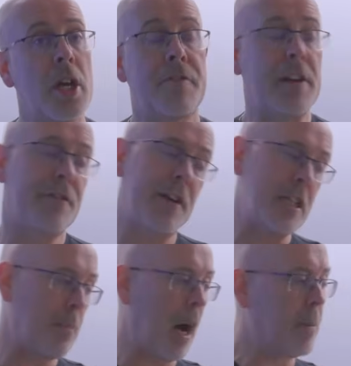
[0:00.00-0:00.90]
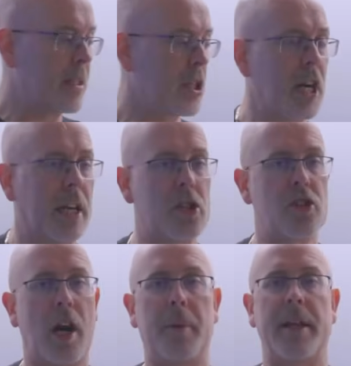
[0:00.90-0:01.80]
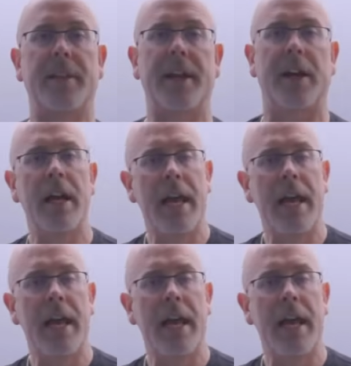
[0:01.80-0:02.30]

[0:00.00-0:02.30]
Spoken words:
feel free to pop into the chat and drop it in there